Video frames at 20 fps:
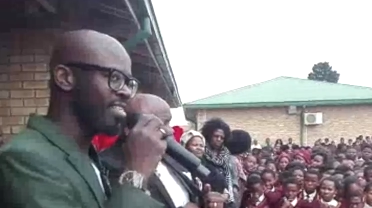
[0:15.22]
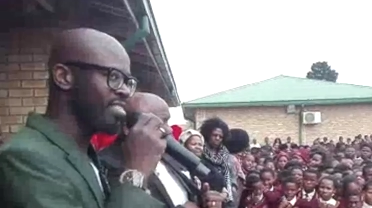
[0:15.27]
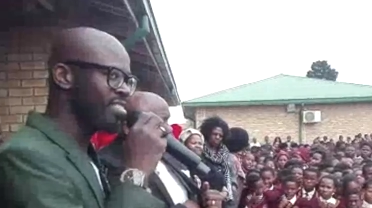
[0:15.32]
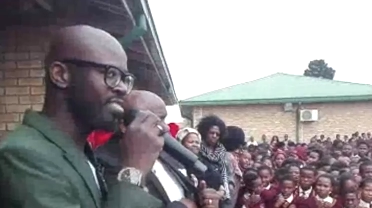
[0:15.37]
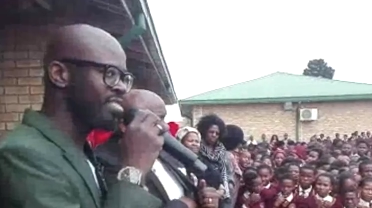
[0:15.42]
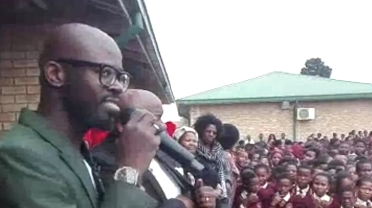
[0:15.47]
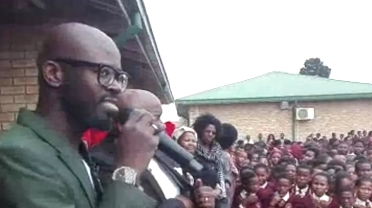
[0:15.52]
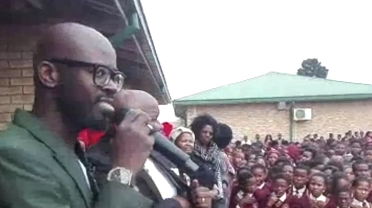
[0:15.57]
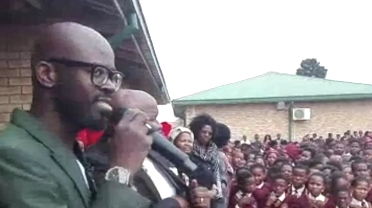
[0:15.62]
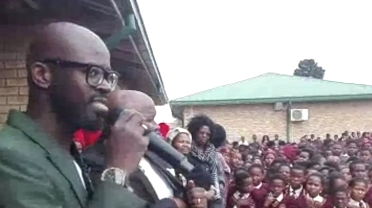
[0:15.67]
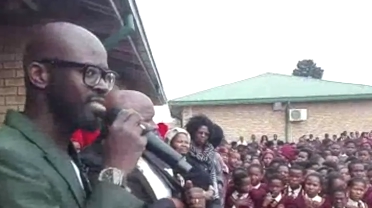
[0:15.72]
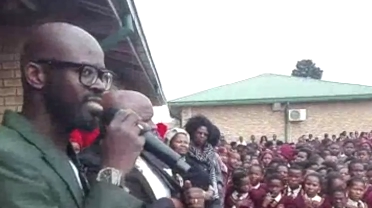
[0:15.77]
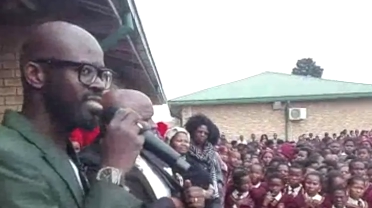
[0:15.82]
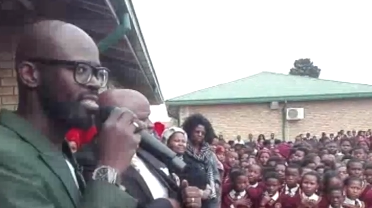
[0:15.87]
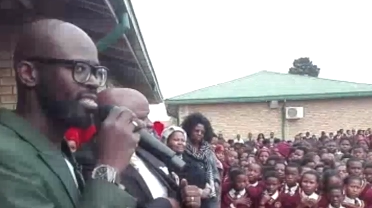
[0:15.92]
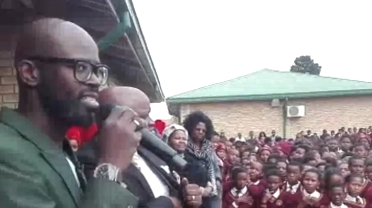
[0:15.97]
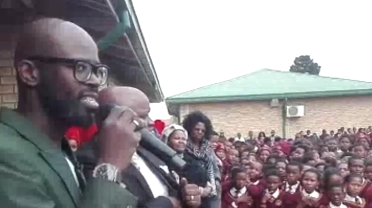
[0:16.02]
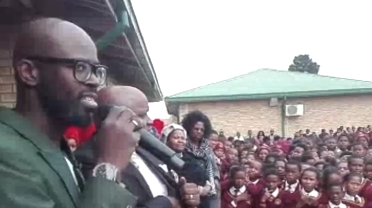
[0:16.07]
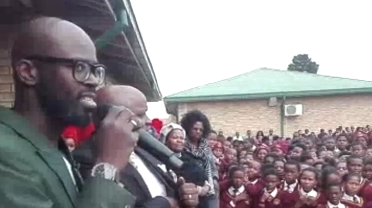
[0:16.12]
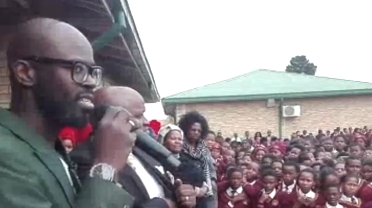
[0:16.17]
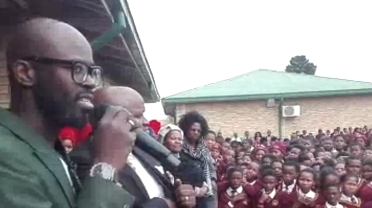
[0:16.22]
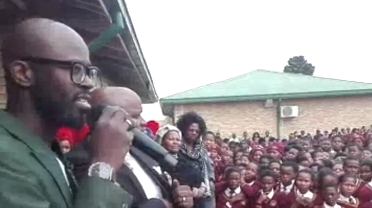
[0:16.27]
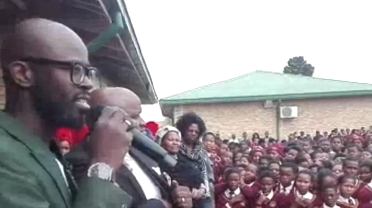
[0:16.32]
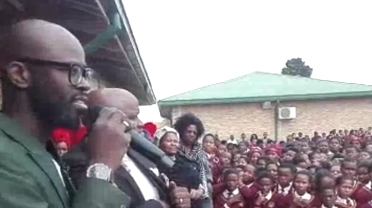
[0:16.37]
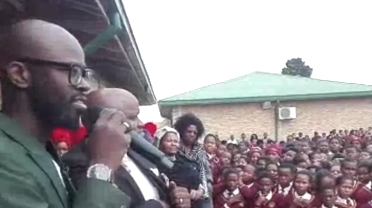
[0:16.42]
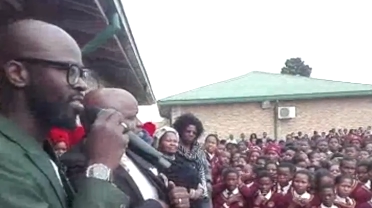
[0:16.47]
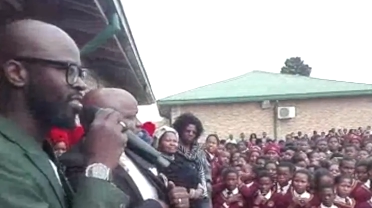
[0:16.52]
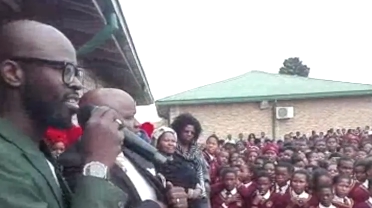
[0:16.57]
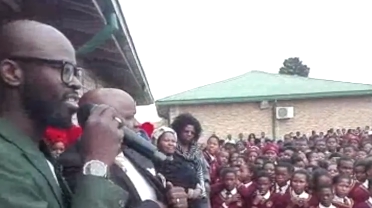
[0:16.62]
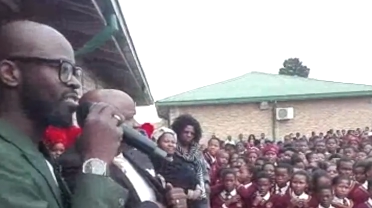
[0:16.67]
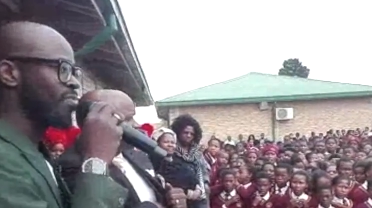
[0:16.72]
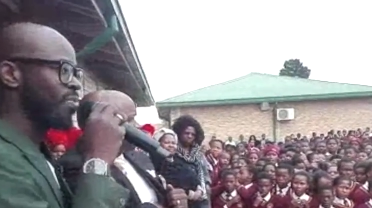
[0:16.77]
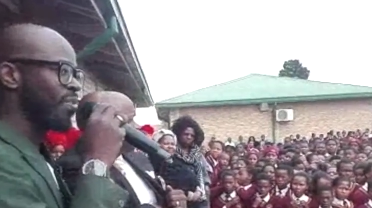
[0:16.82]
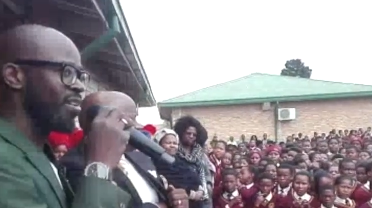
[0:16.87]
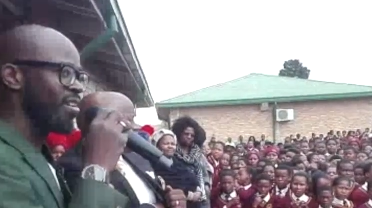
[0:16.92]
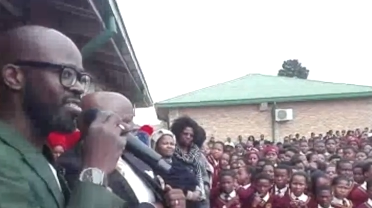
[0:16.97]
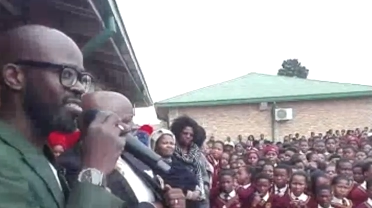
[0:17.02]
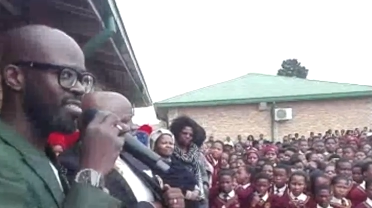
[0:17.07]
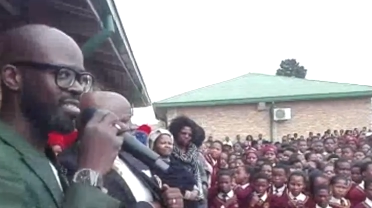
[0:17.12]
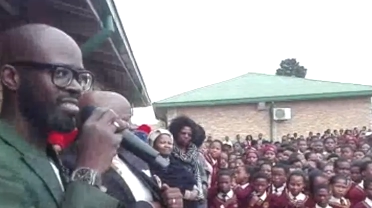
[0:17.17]
us don't
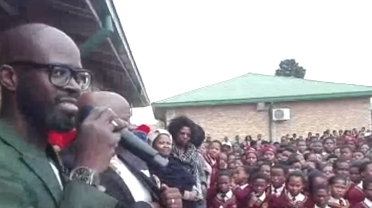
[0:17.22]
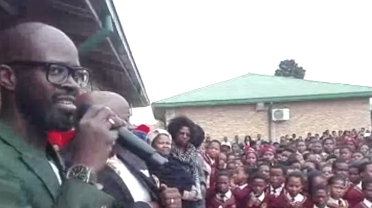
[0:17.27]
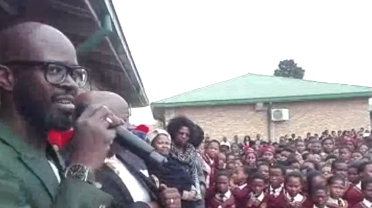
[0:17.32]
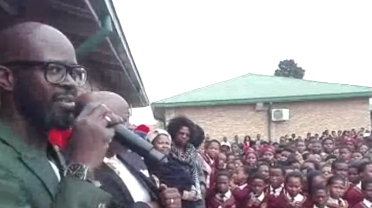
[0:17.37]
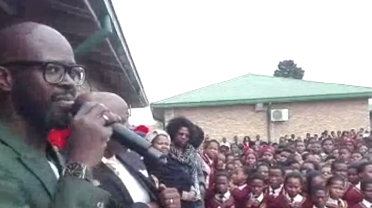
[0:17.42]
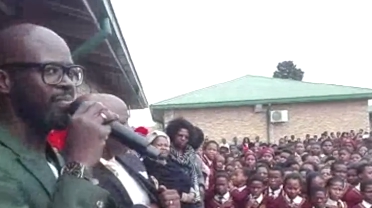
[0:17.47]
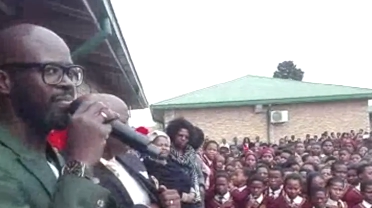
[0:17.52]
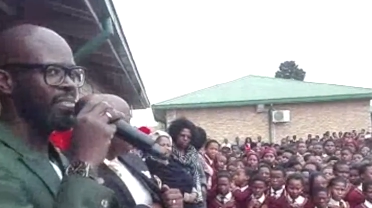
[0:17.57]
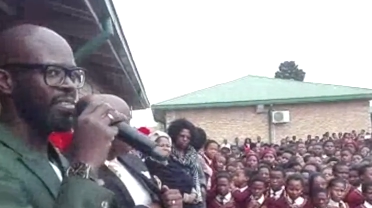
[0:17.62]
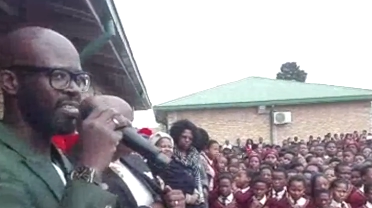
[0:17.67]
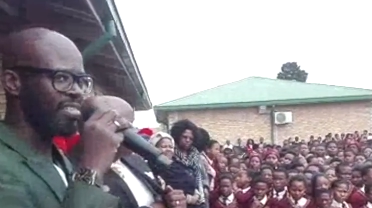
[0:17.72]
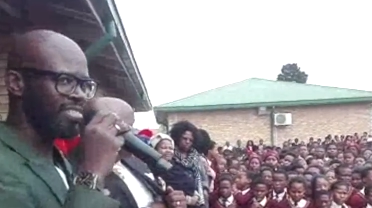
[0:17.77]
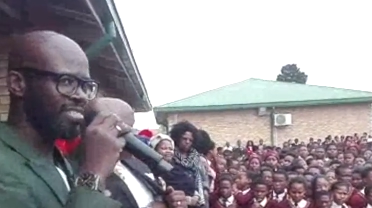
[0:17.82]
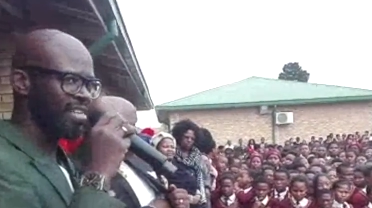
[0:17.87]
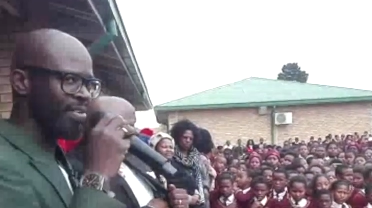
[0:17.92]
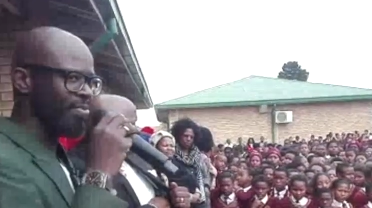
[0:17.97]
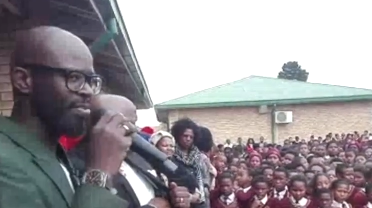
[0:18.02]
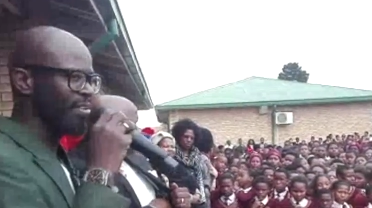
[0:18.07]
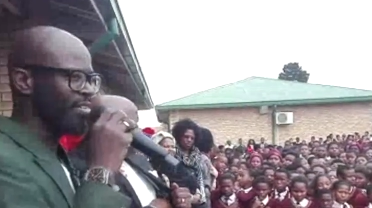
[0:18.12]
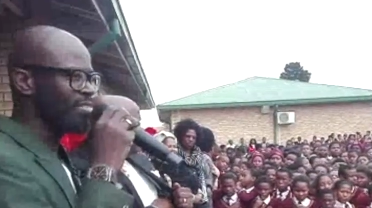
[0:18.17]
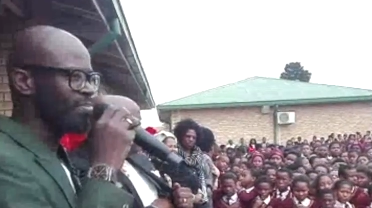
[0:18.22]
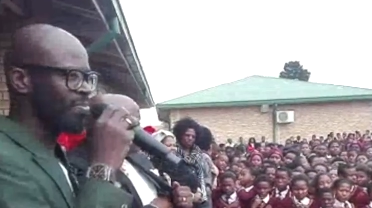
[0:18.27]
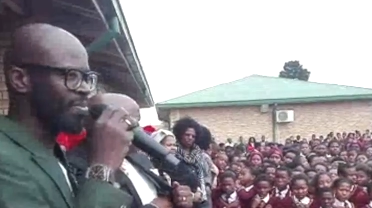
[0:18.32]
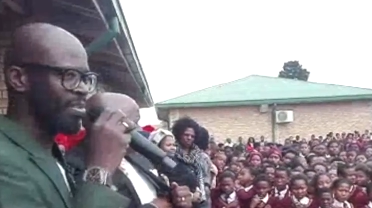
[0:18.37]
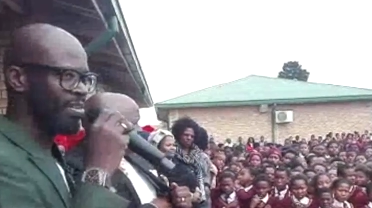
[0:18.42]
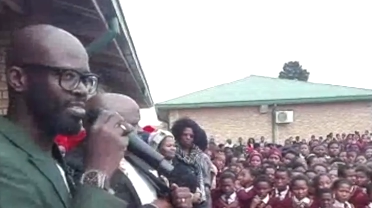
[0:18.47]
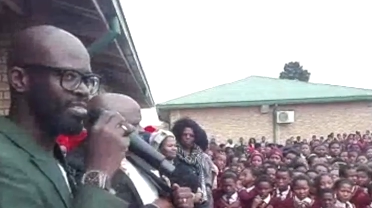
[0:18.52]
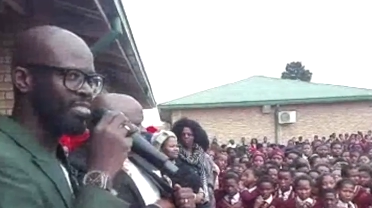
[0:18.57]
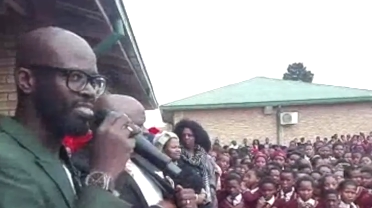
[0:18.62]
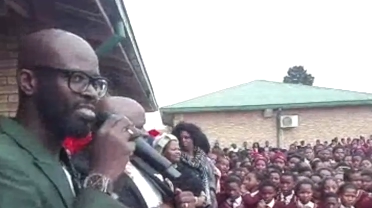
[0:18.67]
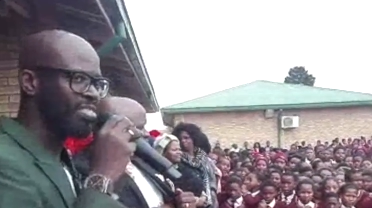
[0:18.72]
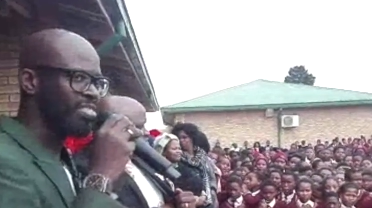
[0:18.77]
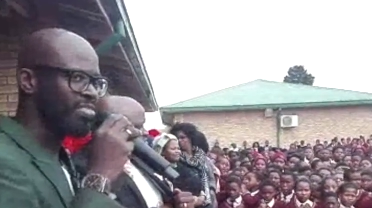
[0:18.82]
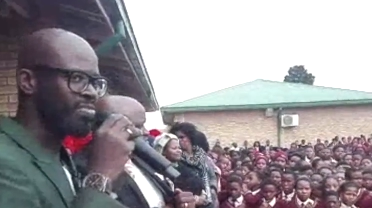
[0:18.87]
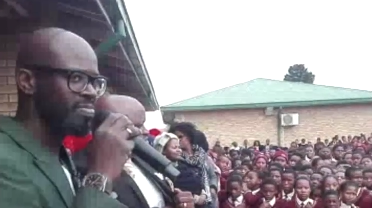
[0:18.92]
experience the same things that we experienced.